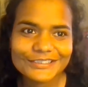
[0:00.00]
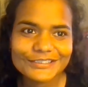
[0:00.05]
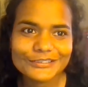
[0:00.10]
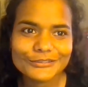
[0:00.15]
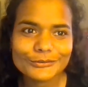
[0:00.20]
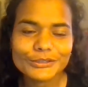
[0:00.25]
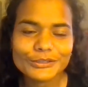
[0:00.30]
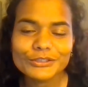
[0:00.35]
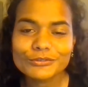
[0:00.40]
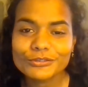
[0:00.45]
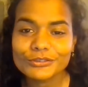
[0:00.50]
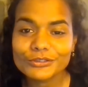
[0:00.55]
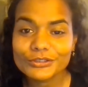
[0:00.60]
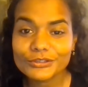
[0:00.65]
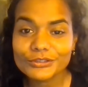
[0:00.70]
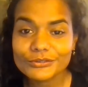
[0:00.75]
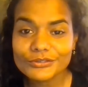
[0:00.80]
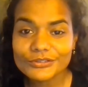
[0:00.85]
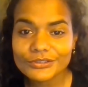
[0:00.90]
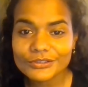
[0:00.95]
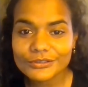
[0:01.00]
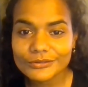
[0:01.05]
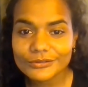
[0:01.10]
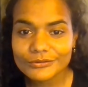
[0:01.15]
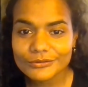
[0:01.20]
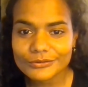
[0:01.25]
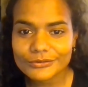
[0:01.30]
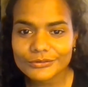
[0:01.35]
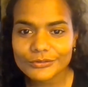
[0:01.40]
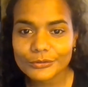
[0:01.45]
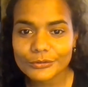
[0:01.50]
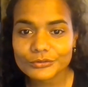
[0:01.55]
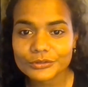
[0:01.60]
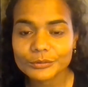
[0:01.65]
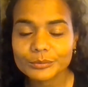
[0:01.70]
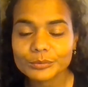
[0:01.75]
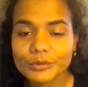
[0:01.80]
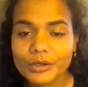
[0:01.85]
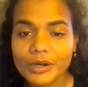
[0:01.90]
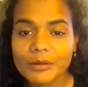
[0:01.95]
to introduce you to social
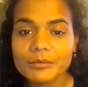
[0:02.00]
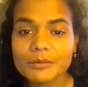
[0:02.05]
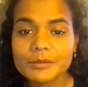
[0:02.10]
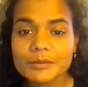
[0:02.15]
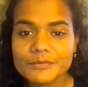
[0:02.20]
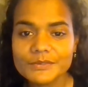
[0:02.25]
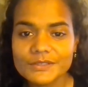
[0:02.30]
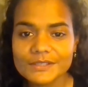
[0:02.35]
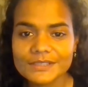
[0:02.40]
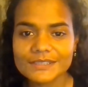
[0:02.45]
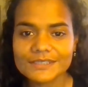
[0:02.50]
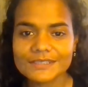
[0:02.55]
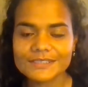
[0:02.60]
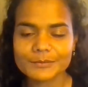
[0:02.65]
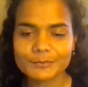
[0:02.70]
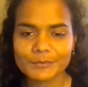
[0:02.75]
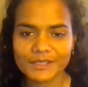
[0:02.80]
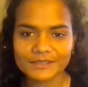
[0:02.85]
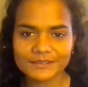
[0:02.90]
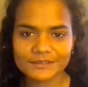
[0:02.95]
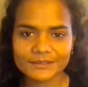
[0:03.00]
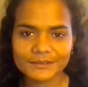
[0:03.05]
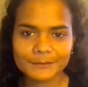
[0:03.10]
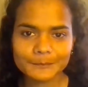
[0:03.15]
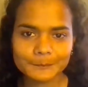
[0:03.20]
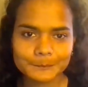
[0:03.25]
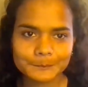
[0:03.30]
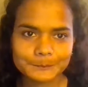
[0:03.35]
problems this semester.